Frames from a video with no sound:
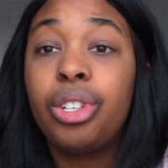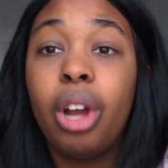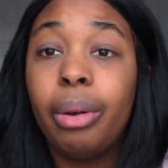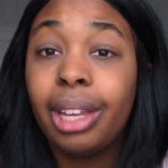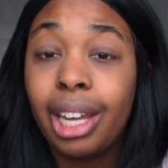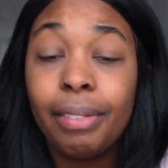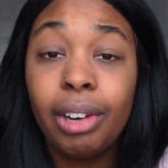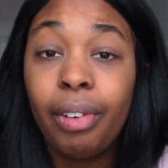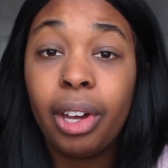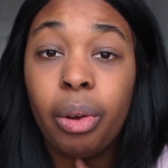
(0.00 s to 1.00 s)
know that even
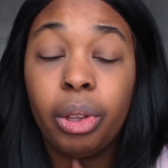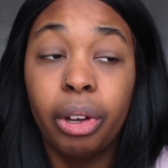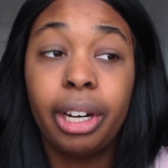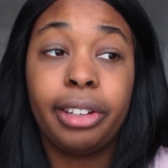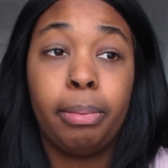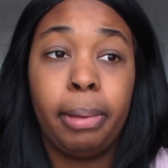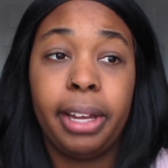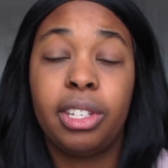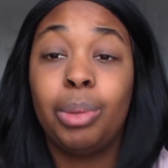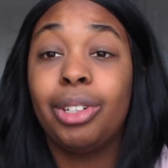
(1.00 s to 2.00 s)
if I go and look at other
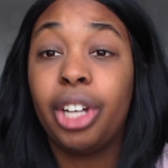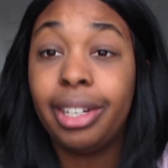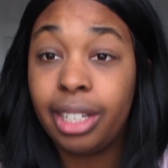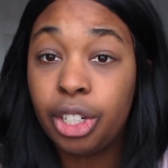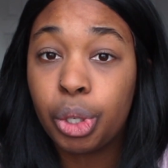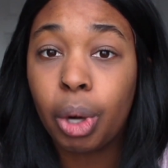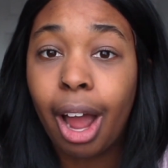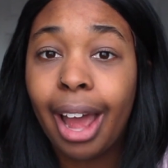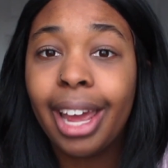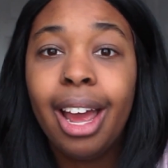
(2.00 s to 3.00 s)
places, which I did
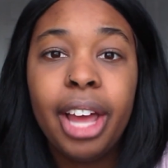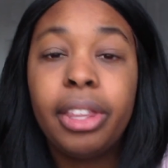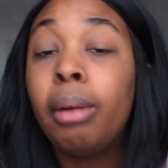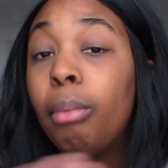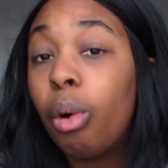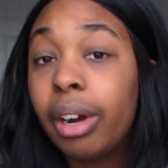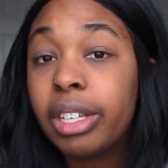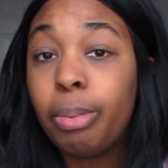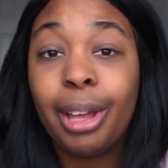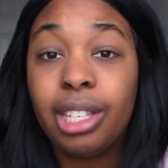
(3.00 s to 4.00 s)
try, they're more
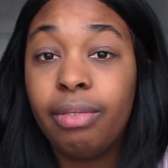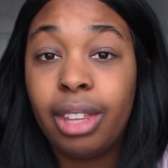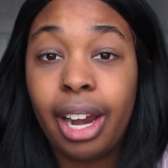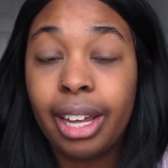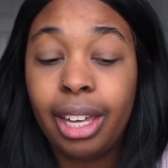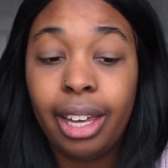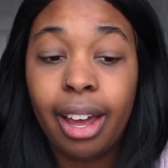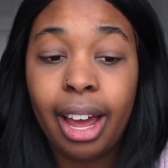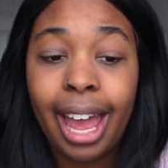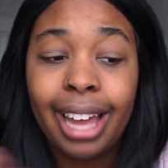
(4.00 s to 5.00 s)
expensive than IKEA,
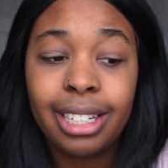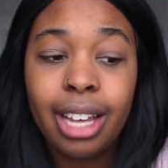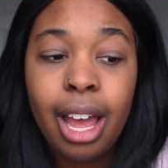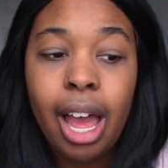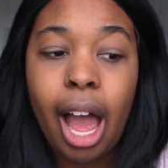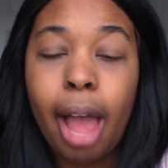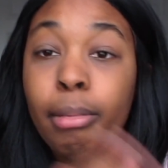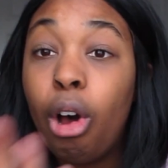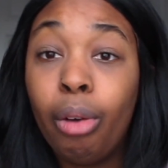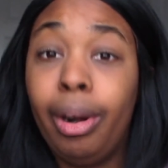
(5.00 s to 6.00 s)
and
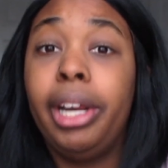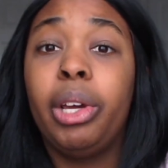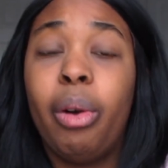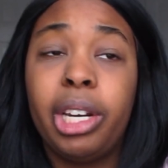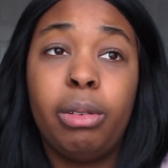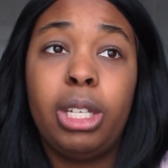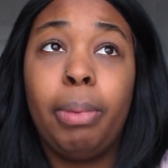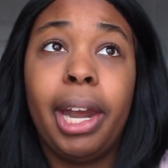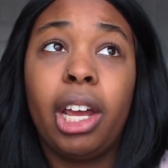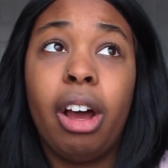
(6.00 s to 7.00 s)
I'm already going to be
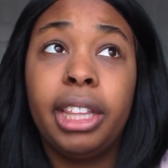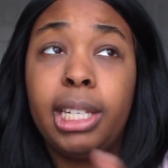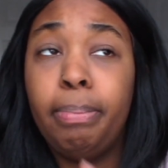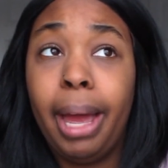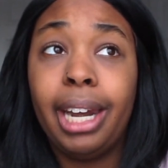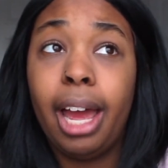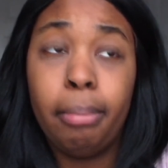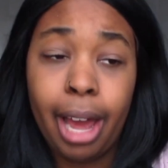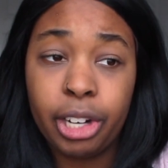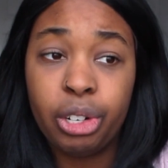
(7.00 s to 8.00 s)
spending on this bed and
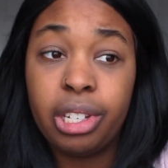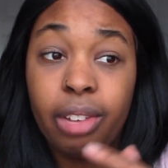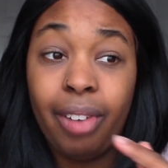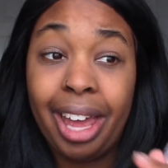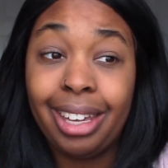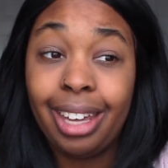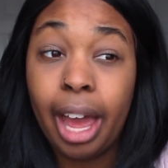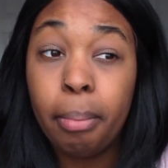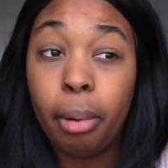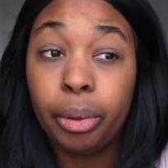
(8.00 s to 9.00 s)
mattress if I
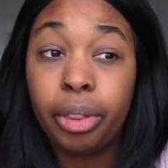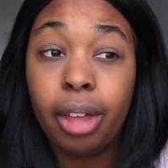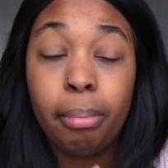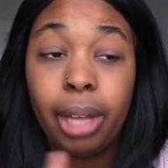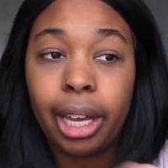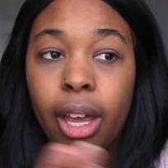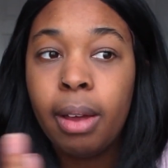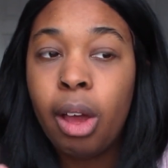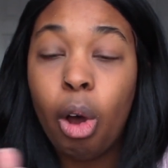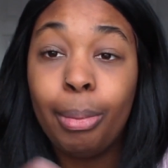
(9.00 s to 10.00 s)
get both of them, like
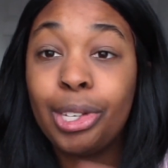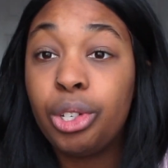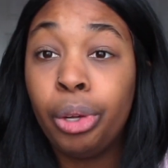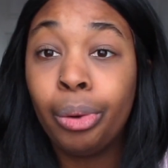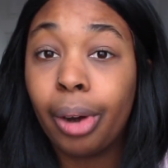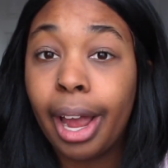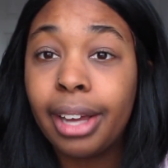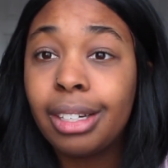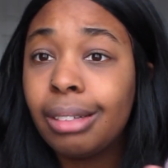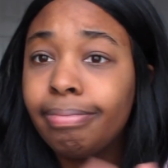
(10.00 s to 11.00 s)
almost
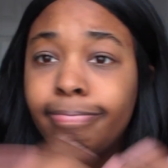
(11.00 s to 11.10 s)
$2,000.